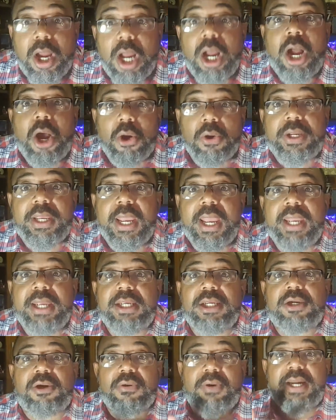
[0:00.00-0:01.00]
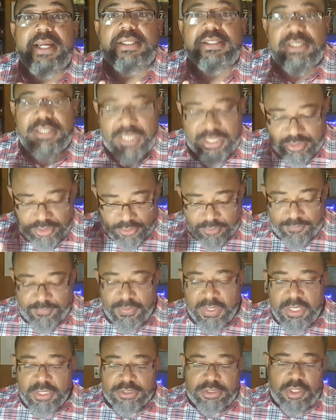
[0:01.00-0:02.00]
Okay, crazy, I know.
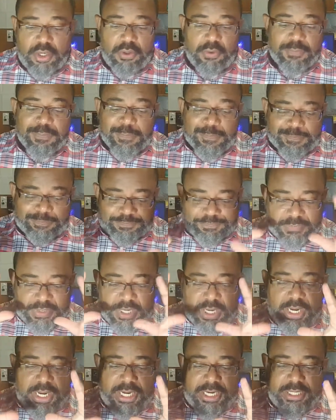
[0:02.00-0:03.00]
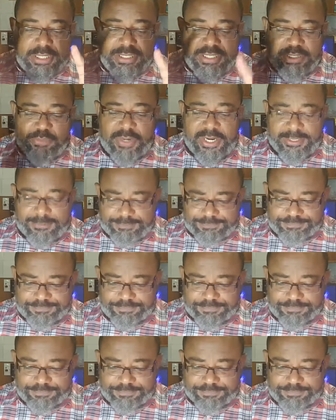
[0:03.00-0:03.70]
So, anyway,